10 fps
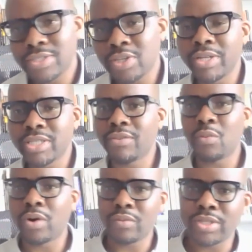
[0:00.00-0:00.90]
so much of the
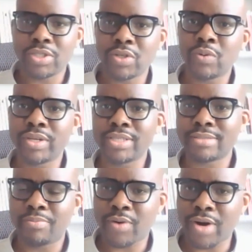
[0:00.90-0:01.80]
work we do
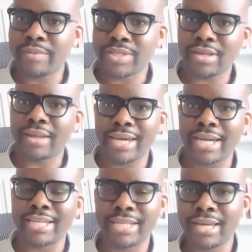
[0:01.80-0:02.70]
is premised on the
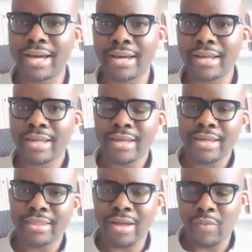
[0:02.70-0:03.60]
idea
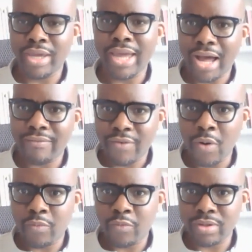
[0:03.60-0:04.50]
that we have
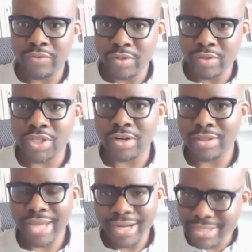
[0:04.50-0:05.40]
hope for the
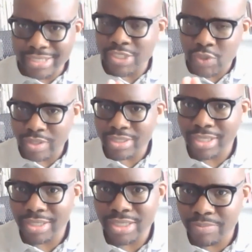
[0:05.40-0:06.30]
future. That is an
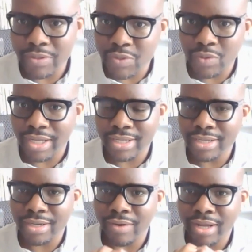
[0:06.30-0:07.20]
intrinsically spiritual
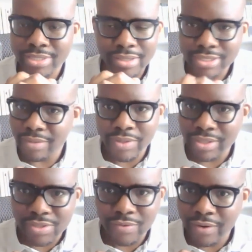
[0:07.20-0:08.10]
idea, right? It's not something
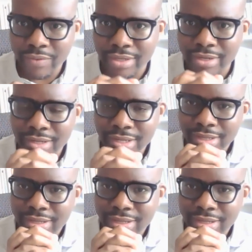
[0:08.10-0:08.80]
that's grounded in,